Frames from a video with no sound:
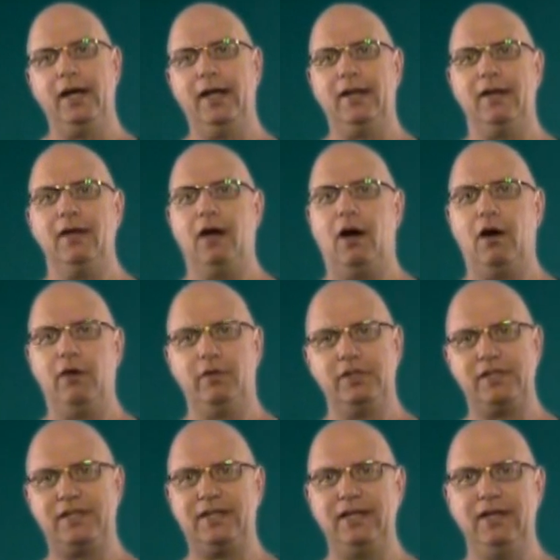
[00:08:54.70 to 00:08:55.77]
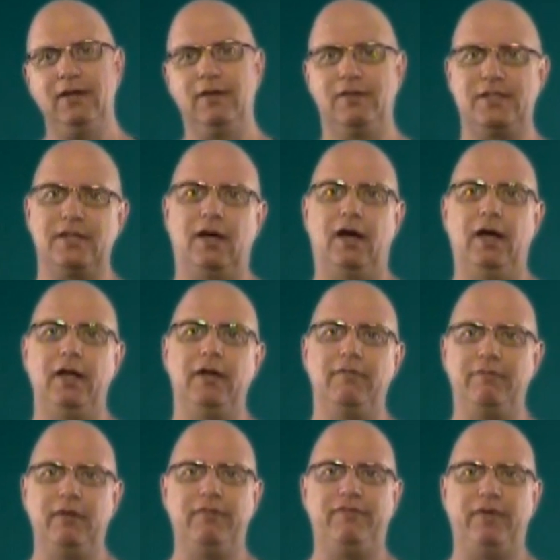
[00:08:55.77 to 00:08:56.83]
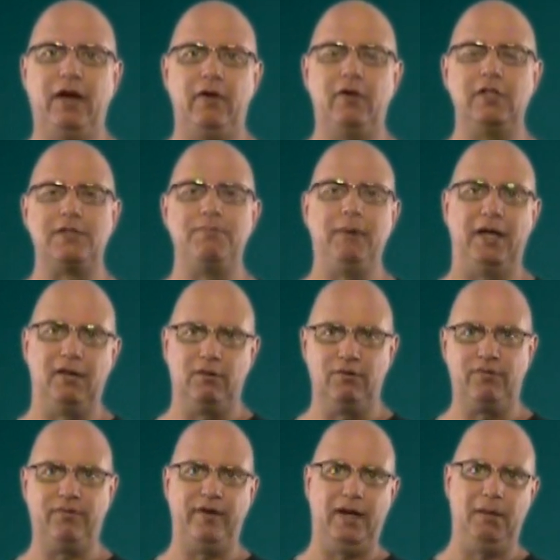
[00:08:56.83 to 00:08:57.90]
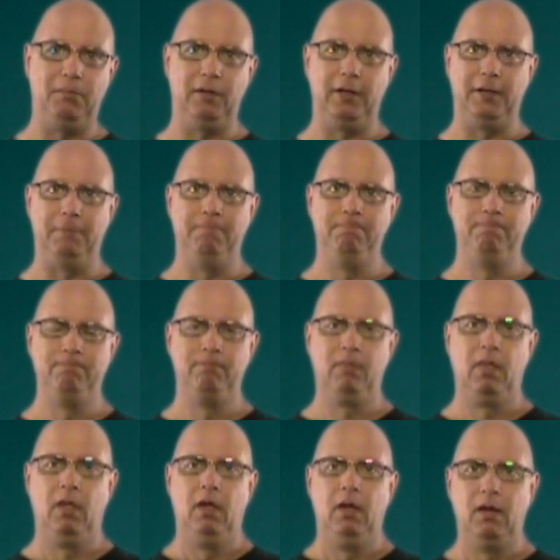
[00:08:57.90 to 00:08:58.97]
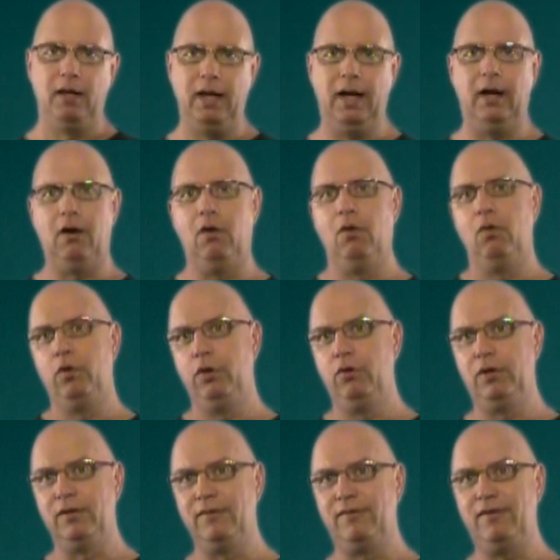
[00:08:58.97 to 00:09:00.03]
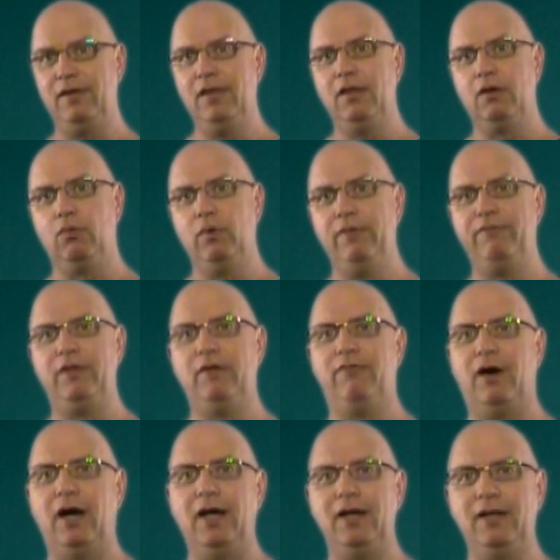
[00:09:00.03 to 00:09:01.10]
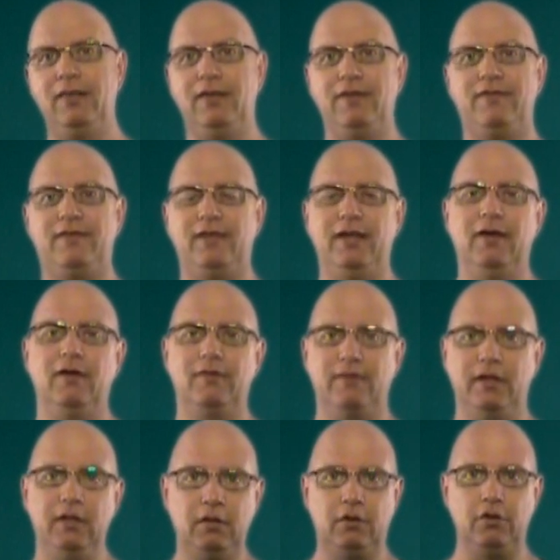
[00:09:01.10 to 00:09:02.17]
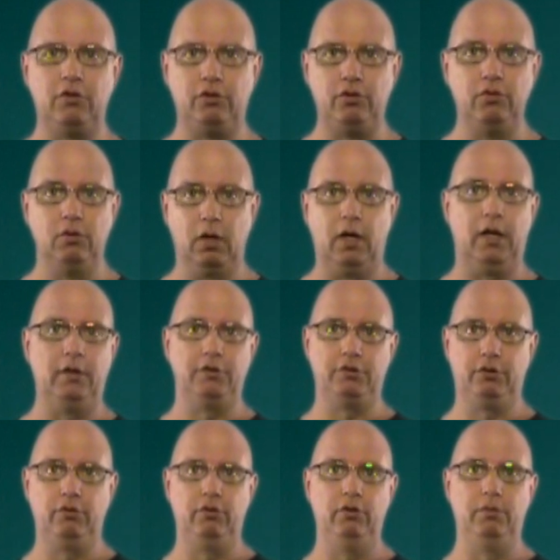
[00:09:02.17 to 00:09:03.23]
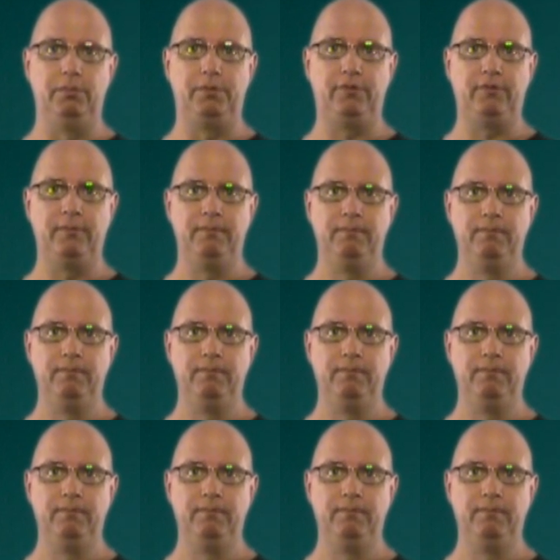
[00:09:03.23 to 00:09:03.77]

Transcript: at our steel side of the ferrous metals family. Now you can see that we've divided the steels into two large groups.